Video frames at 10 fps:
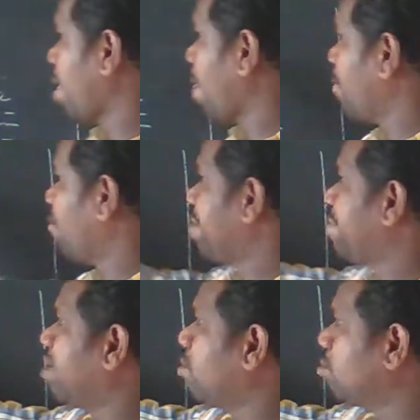Why?
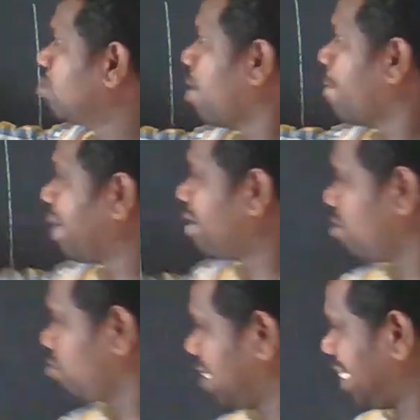Because
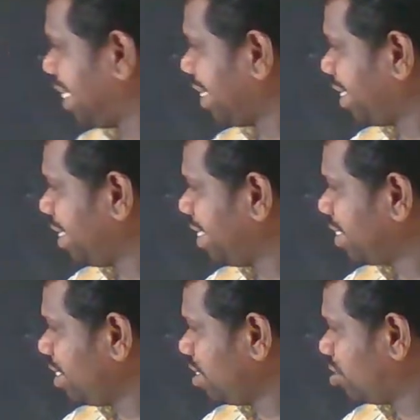it returning
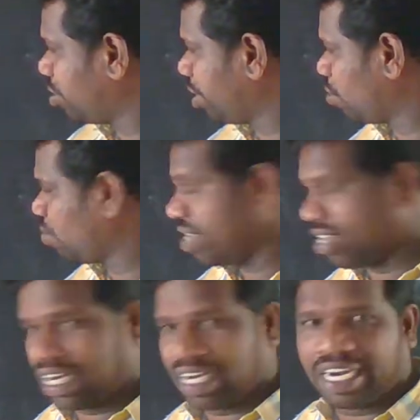the 0 here.
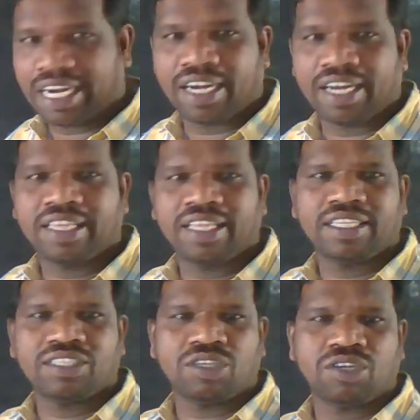It returning the
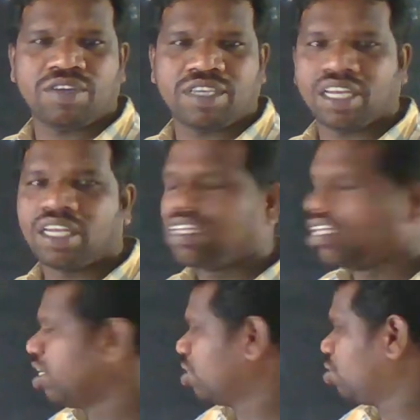0 here.
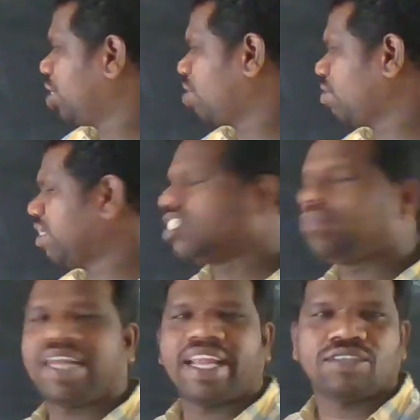0 is
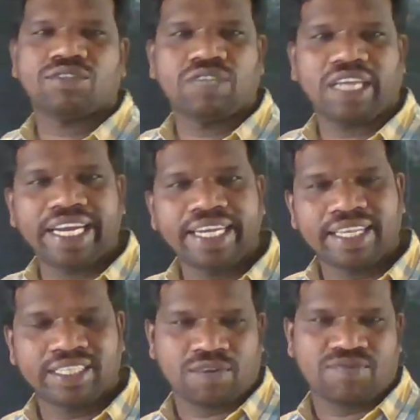belongs to the
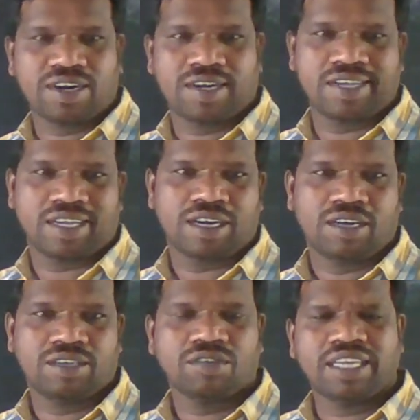integer part here.
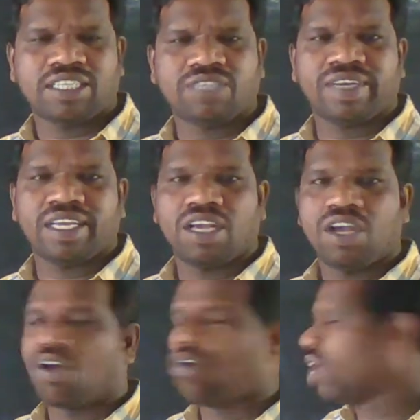So that's why
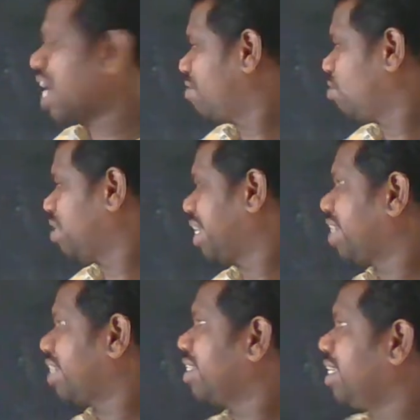we have to
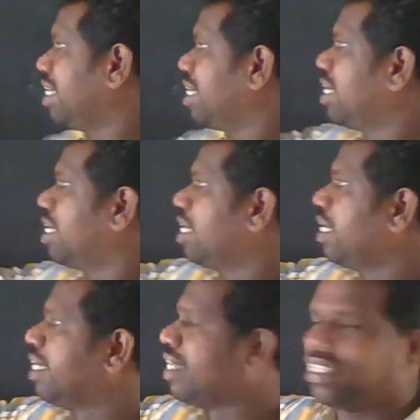declare the
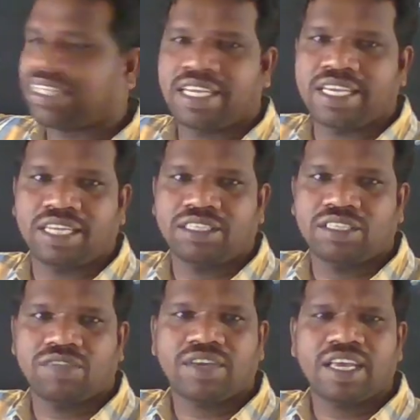integer here.
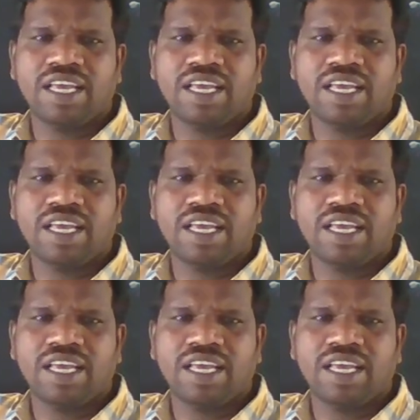Okay.